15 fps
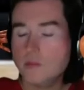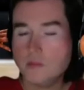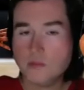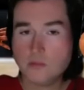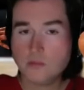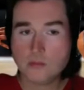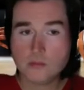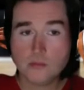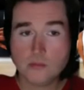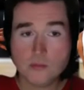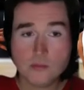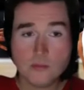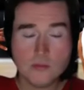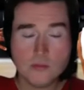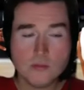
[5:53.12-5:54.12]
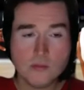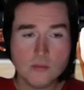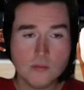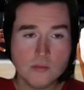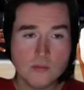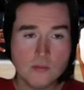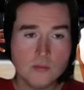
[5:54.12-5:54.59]

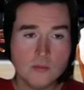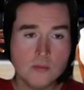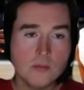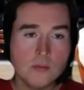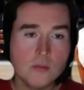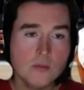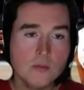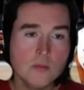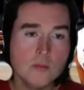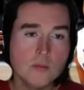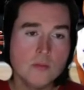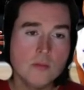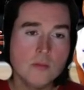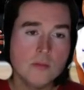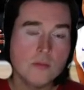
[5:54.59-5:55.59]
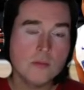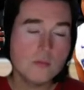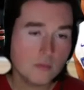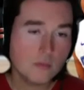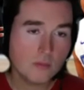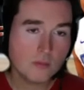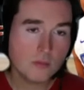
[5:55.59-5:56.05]

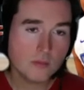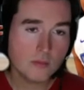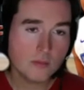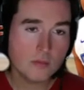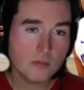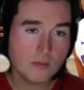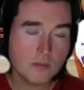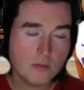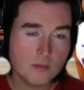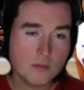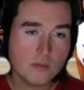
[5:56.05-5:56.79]
The person shown says nothing.